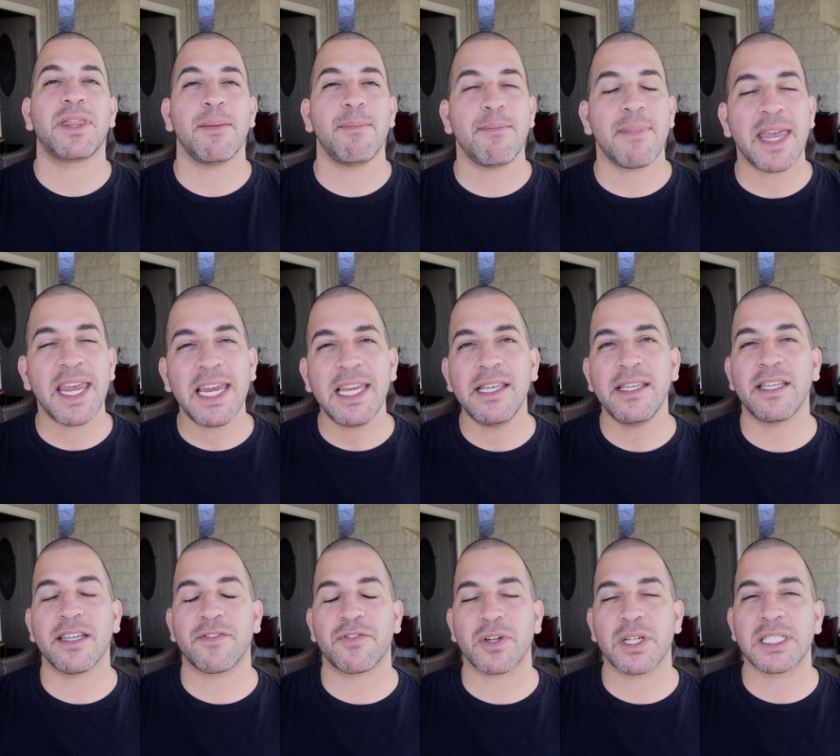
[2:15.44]
the main
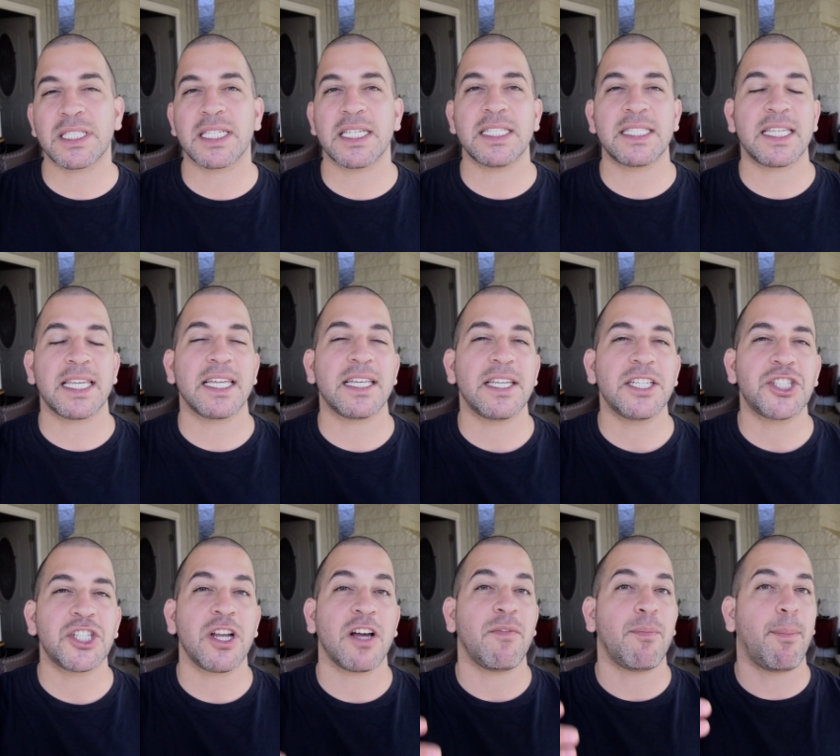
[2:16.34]
difference is the
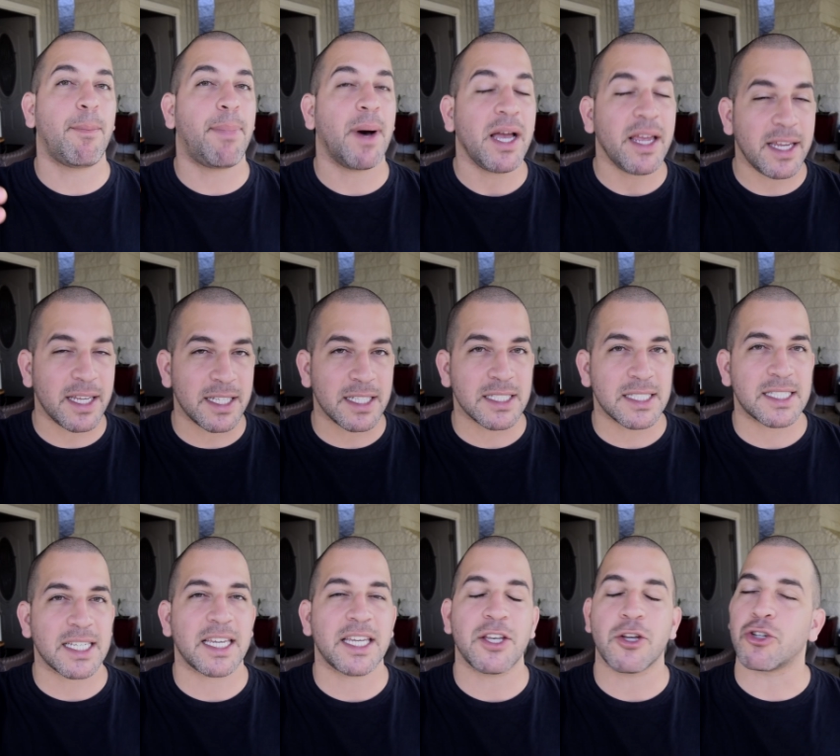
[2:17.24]
addition of
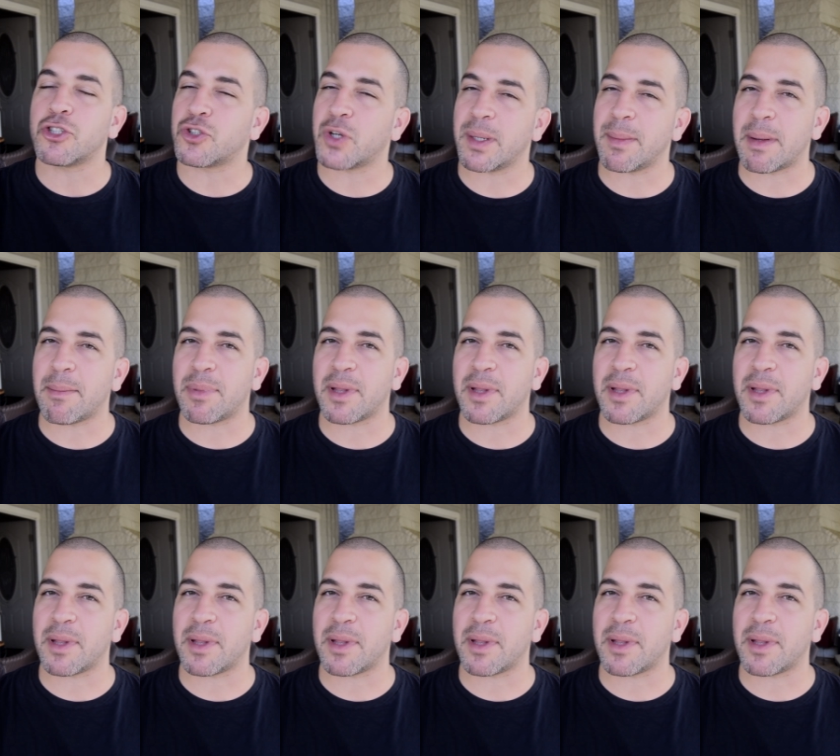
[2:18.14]
buttons in your treatment